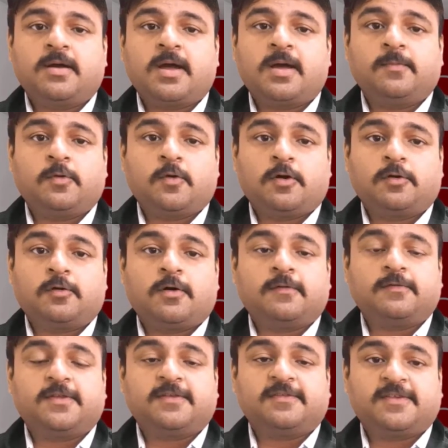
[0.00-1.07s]
I am not
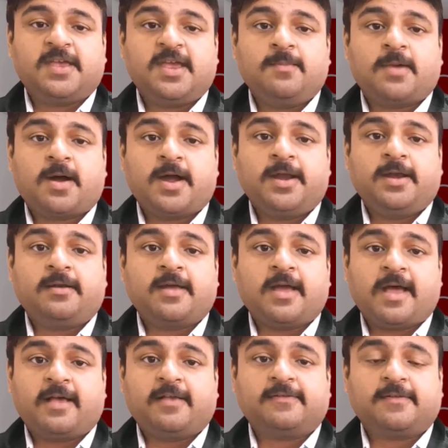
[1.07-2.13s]
of the same height
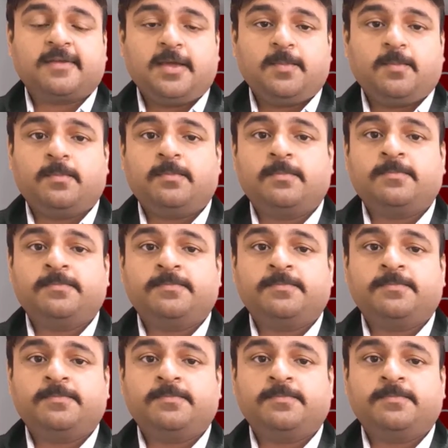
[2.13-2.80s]
as him.